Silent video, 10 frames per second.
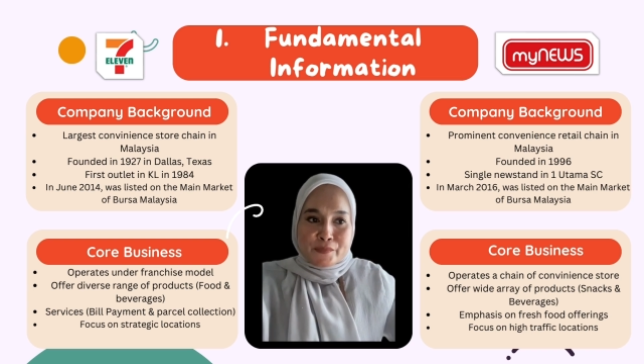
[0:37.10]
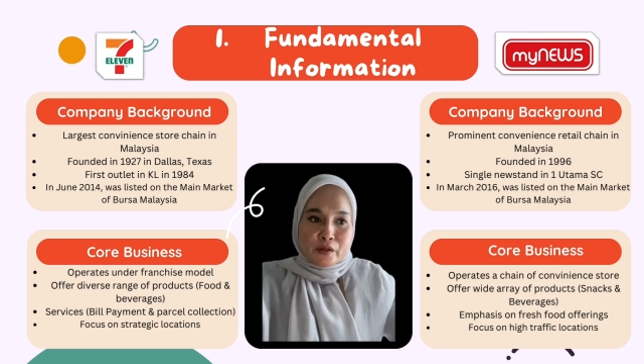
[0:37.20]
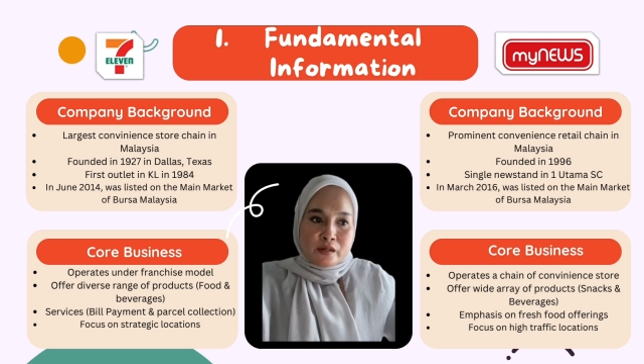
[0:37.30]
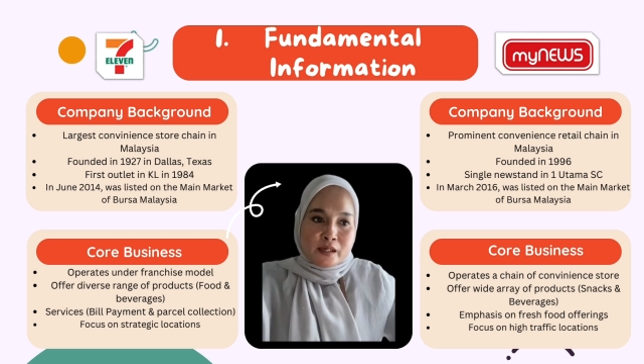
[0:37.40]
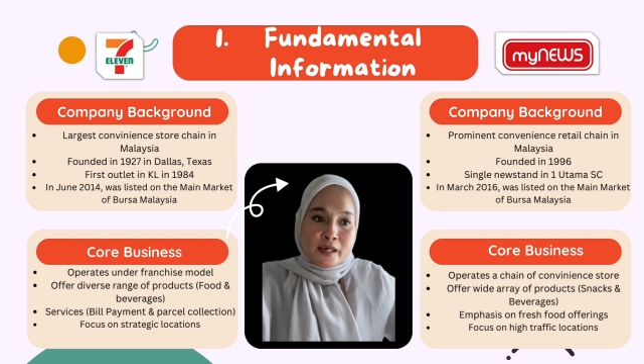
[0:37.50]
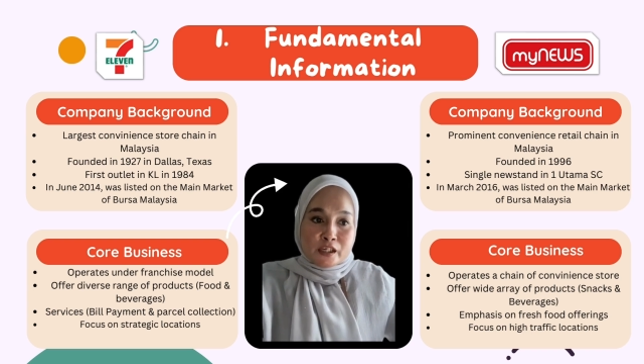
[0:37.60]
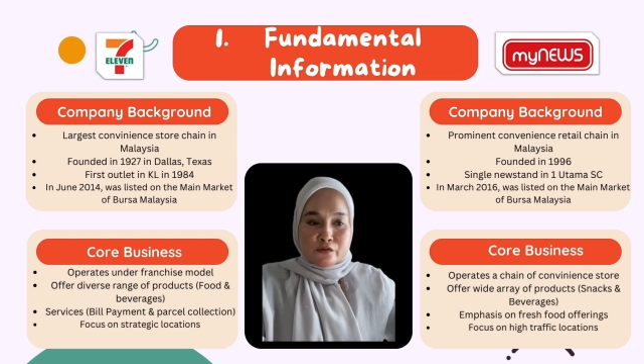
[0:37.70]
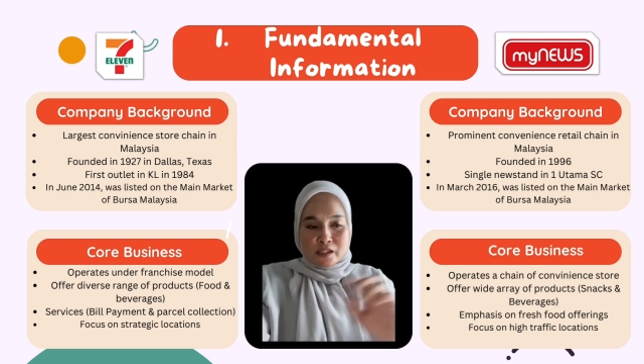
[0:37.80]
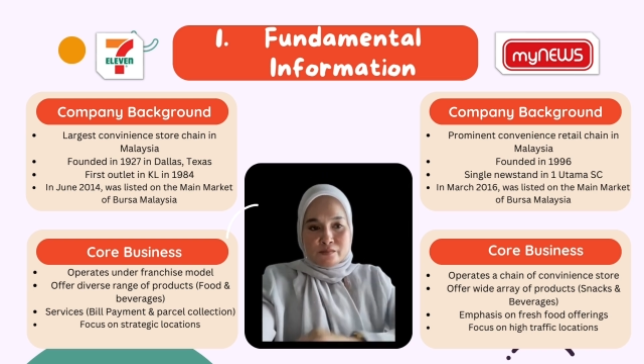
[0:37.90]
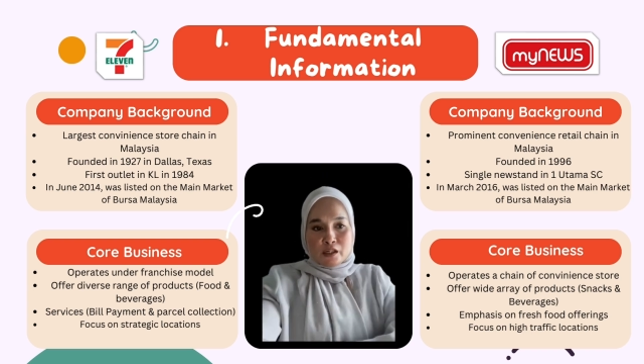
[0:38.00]
Okay, an
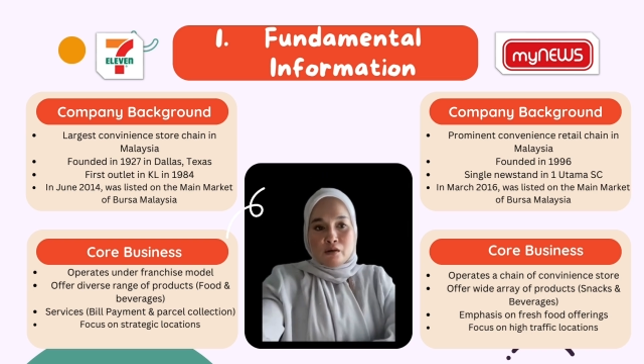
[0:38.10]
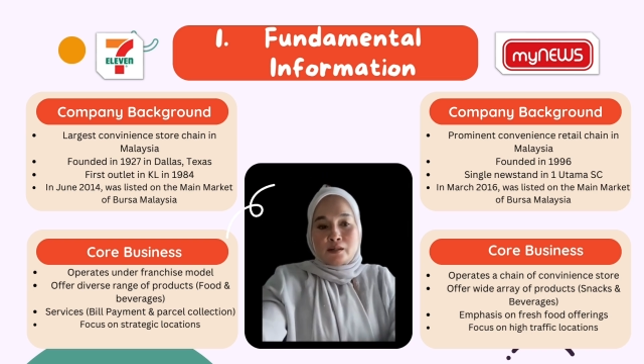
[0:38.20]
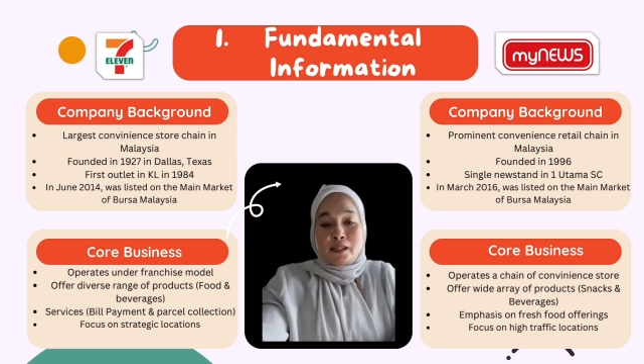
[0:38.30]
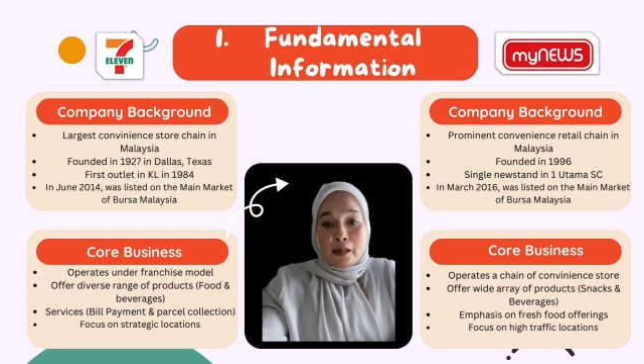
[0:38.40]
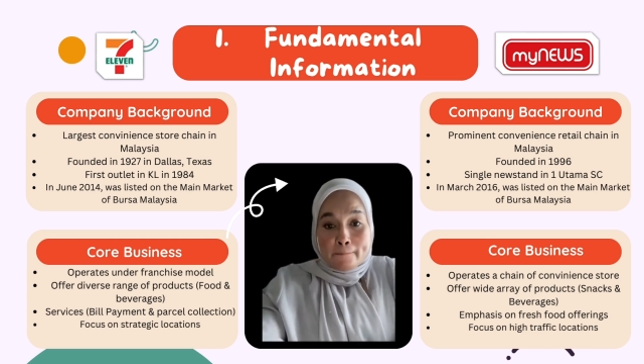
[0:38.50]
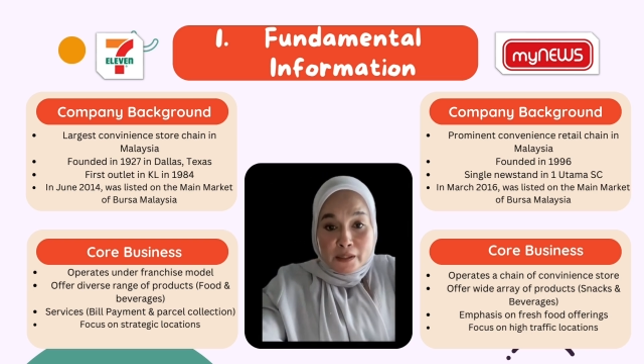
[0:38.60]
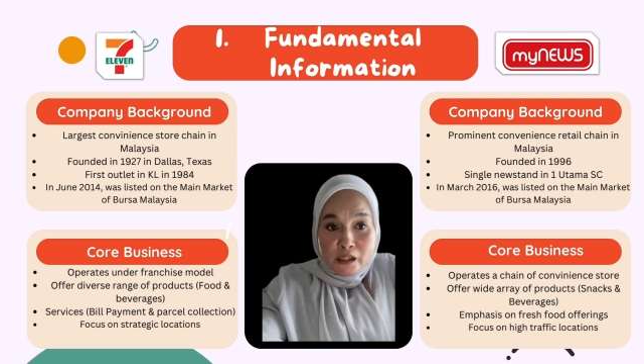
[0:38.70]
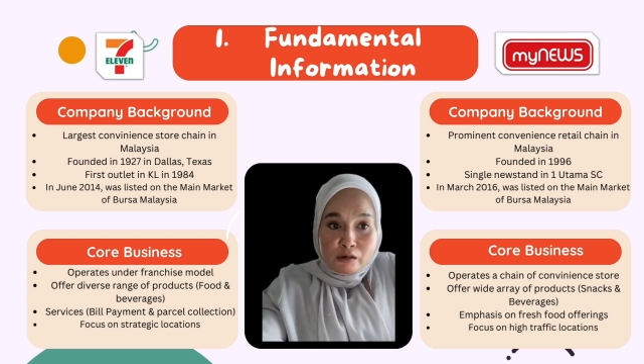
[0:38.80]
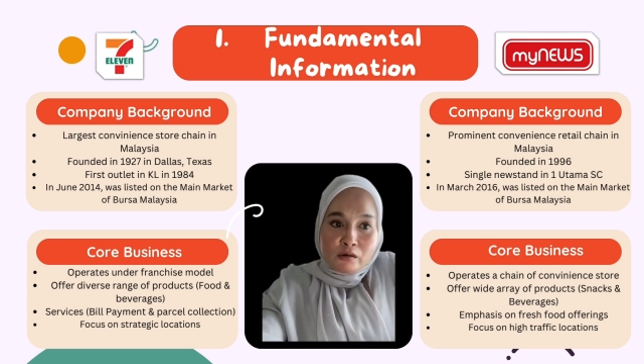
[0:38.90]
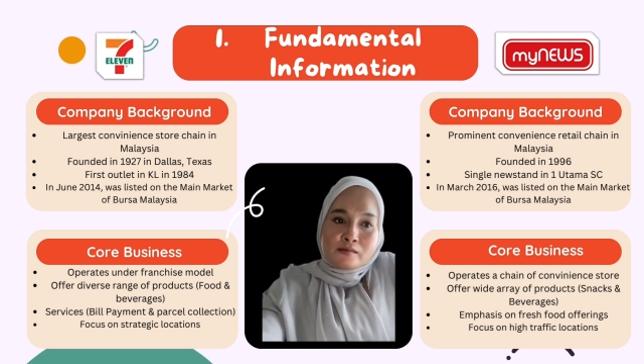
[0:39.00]
investment holding
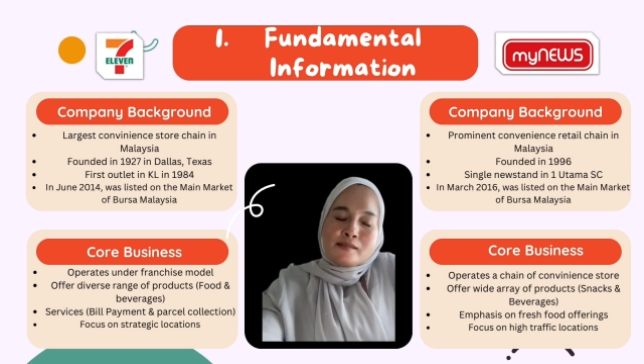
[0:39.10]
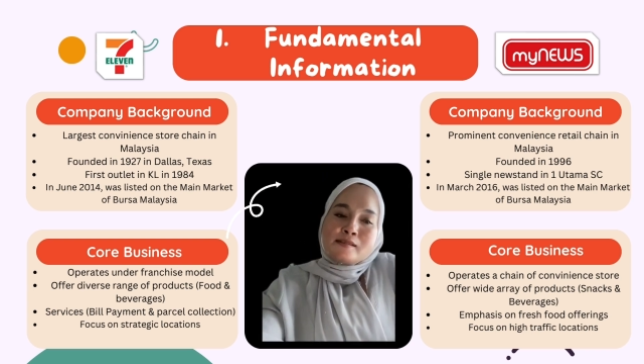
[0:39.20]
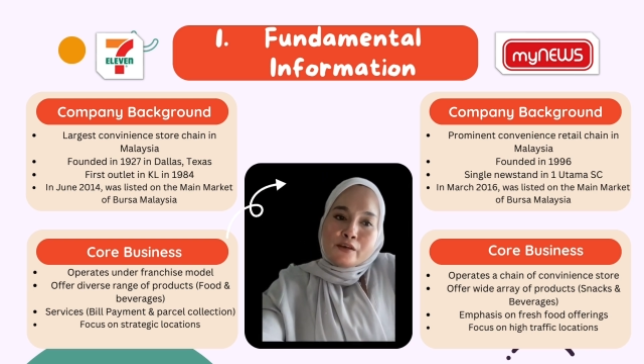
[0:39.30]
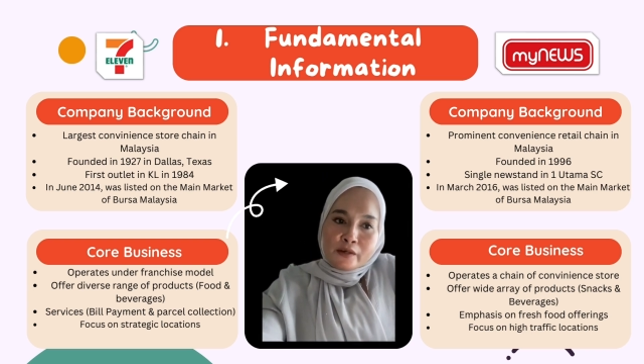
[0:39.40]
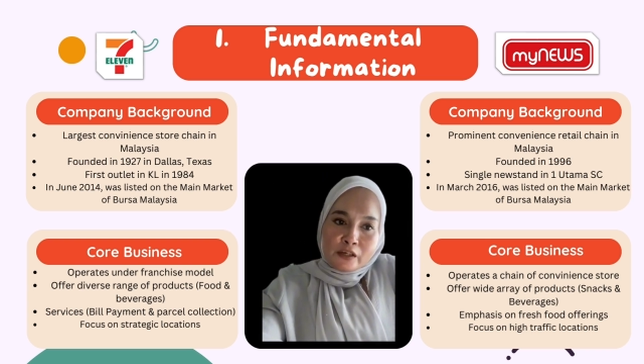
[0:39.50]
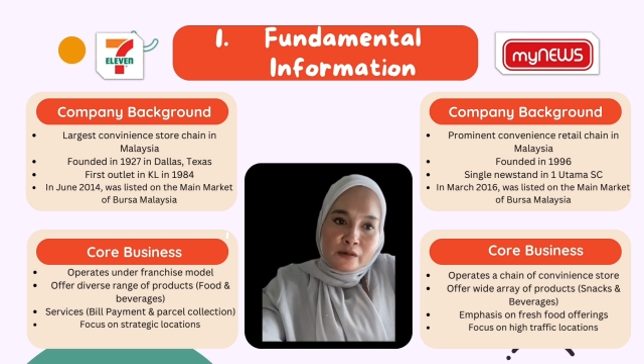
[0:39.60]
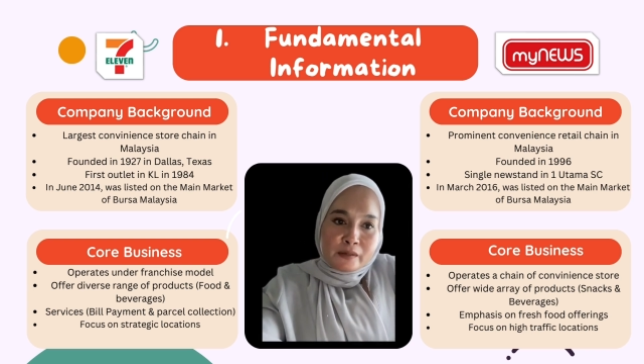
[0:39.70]
company called 7-Eleven